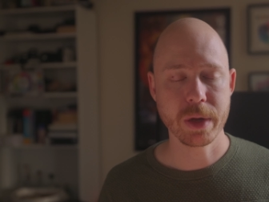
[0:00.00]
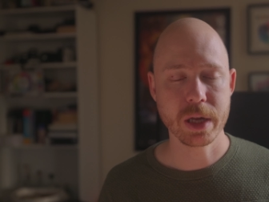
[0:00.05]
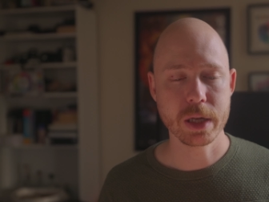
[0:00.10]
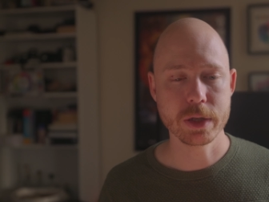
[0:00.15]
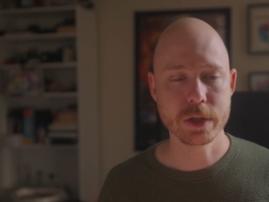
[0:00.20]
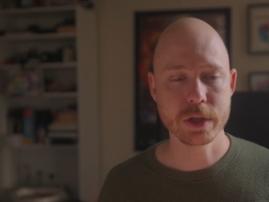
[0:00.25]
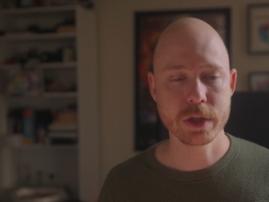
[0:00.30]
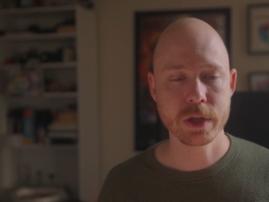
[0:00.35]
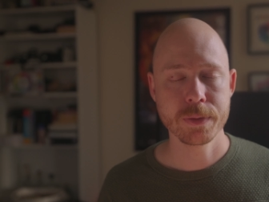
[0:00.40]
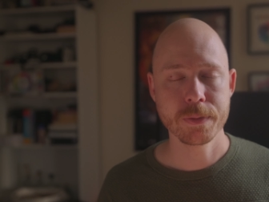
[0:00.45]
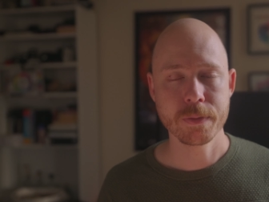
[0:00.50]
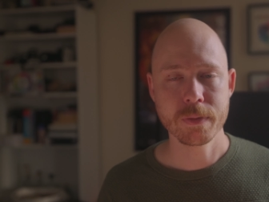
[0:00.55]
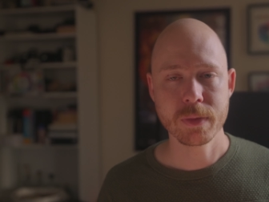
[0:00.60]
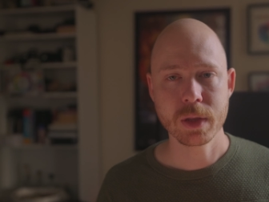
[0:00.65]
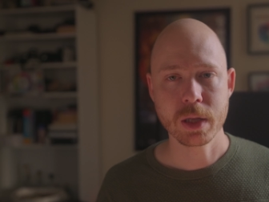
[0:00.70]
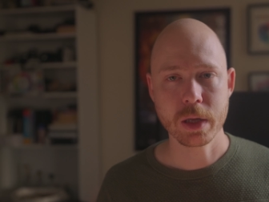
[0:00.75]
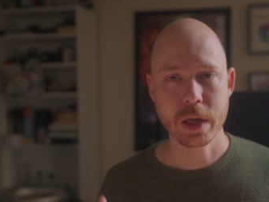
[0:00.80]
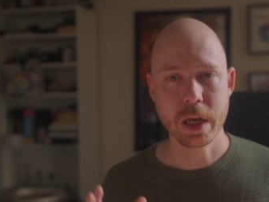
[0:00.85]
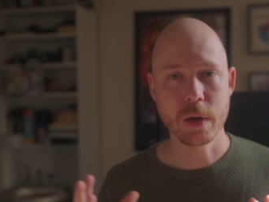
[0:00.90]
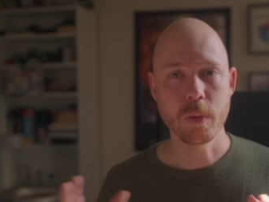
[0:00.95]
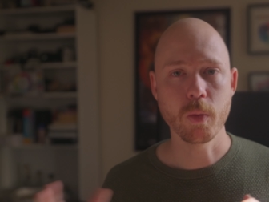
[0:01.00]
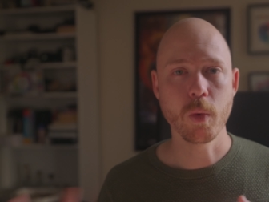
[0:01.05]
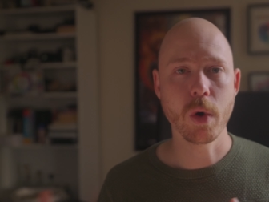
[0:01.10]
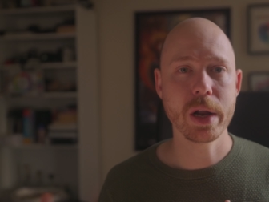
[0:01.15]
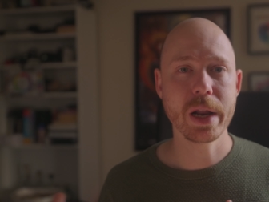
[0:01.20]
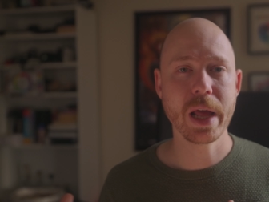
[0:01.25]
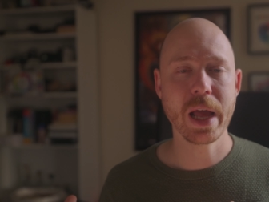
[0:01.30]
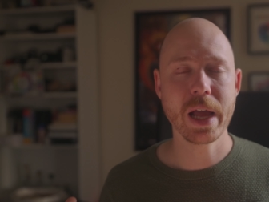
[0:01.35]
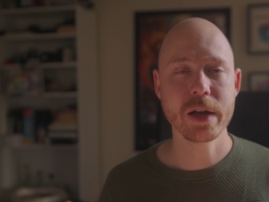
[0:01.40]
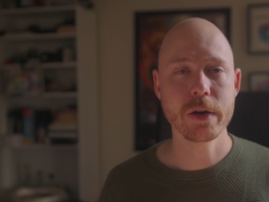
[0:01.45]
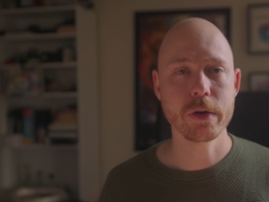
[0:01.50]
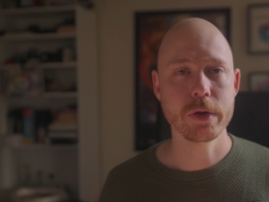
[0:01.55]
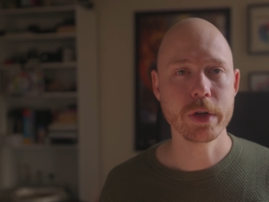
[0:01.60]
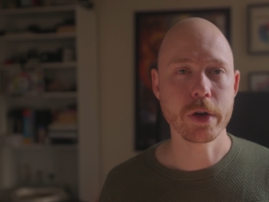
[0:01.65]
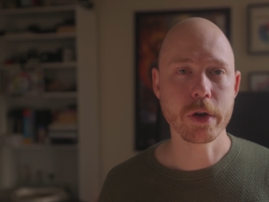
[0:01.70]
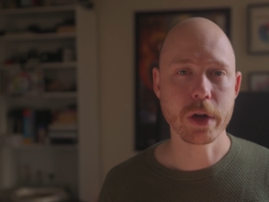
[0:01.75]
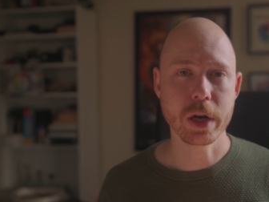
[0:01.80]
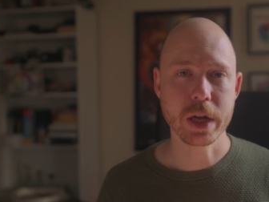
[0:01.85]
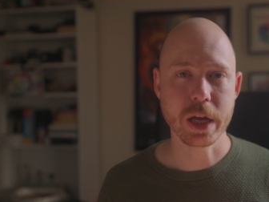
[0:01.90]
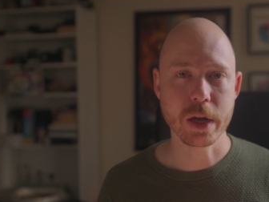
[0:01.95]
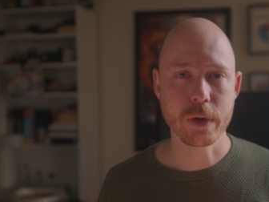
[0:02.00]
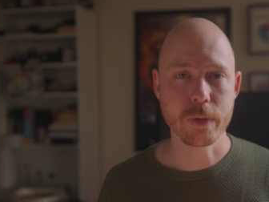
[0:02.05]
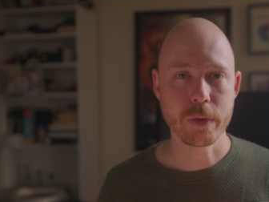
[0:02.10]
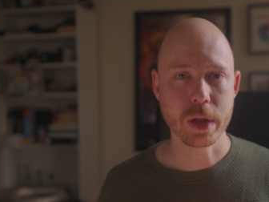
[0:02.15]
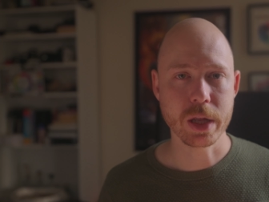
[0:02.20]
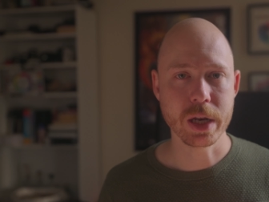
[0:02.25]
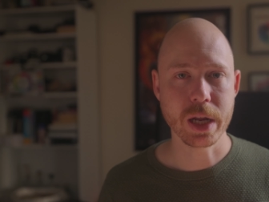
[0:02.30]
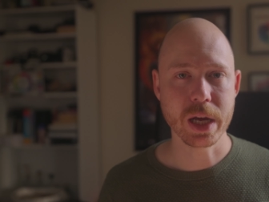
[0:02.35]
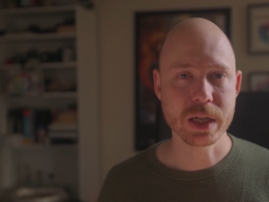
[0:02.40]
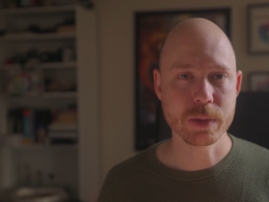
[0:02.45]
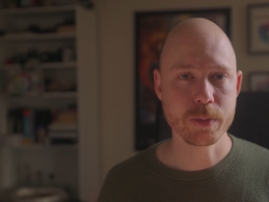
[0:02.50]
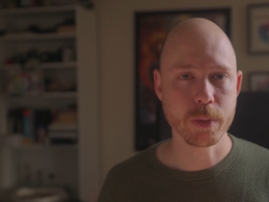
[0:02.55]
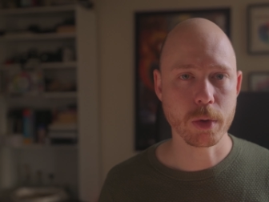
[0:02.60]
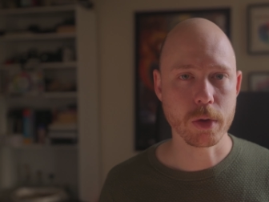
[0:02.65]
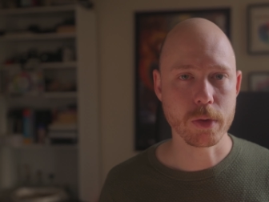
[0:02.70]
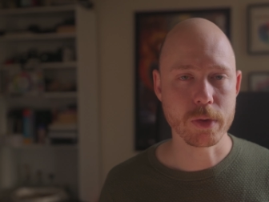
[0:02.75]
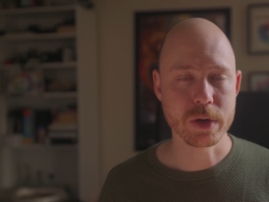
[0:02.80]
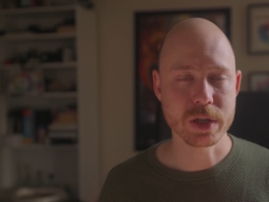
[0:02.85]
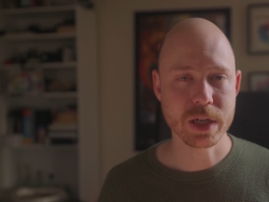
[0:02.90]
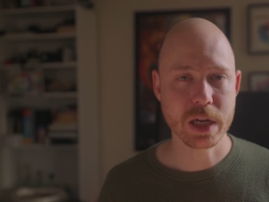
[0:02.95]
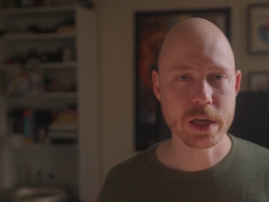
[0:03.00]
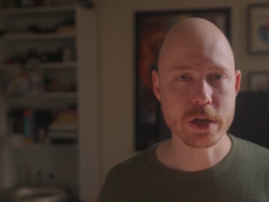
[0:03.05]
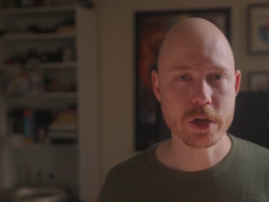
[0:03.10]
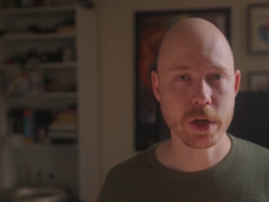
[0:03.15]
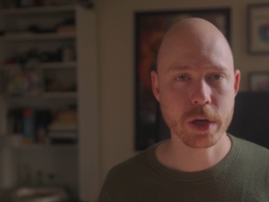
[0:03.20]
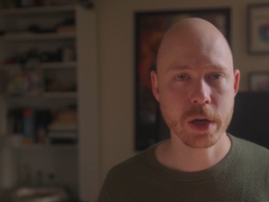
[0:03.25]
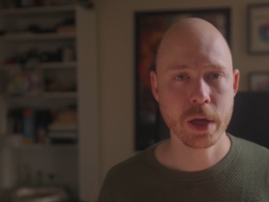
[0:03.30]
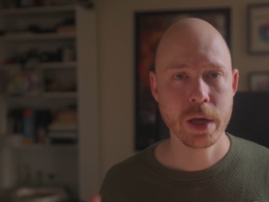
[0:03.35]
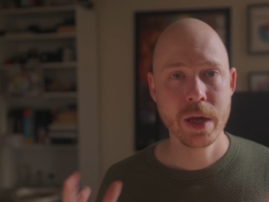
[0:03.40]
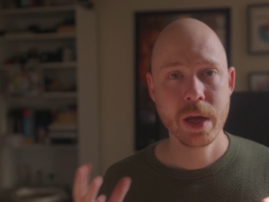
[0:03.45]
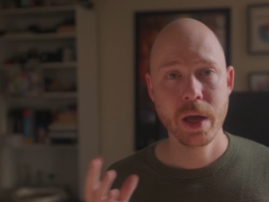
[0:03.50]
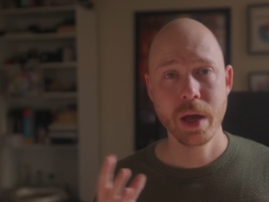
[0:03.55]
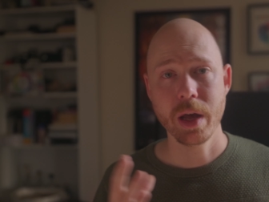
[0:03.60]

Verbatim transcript: means in one angle you're going to get really nice polarization,